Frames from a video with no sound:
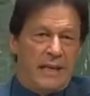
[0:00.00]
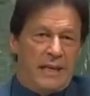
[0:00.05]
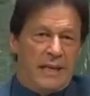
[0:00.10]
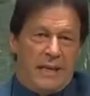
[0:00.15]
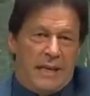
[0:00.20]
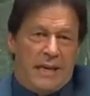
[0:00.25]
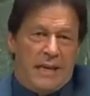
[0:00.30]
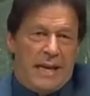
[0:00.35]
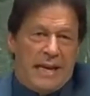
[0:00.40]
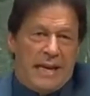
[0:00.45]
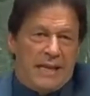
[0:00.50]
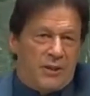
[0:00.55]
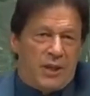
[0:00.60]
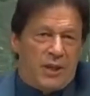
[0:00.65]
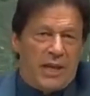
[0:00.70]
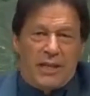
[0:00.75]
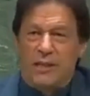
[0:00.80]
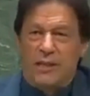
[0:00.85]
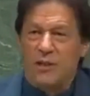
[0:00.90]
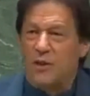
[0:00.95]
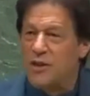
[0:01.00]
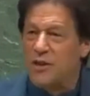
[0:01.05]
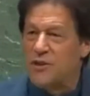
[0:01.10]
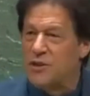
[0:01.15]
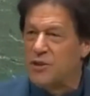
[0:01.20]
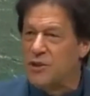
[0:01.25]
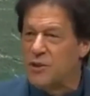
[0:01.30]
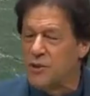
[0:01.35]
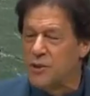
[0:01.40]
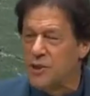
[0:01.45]
India has changed the
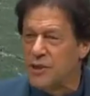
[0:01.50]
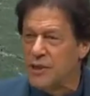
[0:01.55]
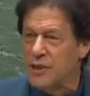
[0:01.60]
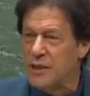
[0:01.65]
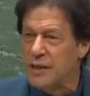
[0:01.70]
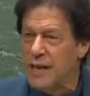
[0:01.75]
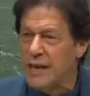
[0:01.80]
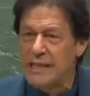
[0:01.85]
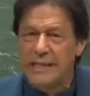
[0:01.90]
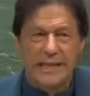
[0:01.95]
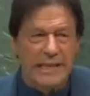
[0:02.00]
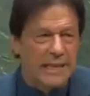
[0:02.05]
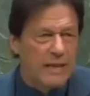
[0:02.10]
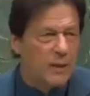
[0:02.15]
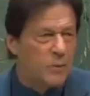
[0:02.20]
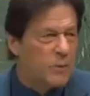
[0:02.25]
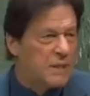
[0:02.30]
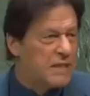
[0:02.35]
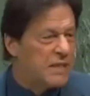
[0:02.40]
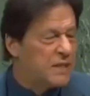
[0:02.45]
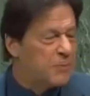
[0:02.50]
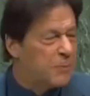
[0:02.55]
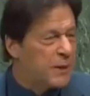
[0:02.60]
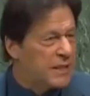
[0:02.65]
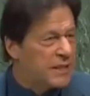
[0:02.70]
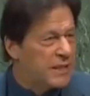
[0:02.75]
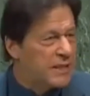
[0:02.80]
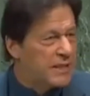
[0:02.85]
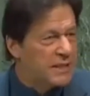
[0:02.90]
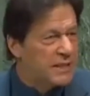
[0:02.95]
constitution and taken away the
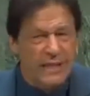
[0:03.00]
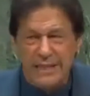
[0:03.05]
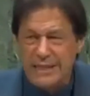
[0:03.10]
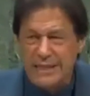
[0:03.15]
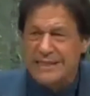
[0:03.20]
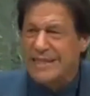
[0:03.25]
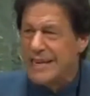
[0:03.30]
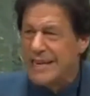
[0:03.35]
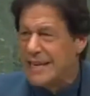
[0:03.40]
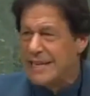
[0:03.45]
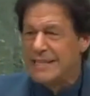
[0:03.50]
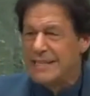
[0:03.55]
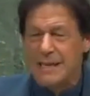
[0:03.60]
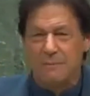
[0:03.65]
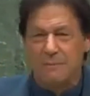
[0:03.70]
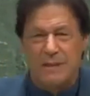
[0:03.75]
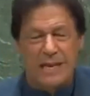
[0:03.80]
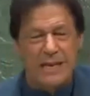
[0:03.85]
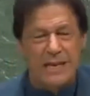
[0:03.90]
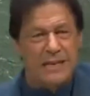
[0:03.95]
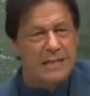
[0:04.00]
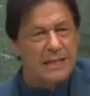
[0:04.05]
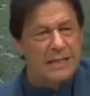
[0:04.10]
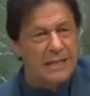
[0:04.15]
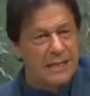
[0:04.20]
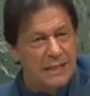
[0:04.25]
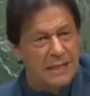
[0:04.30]
special status? They'll accept that?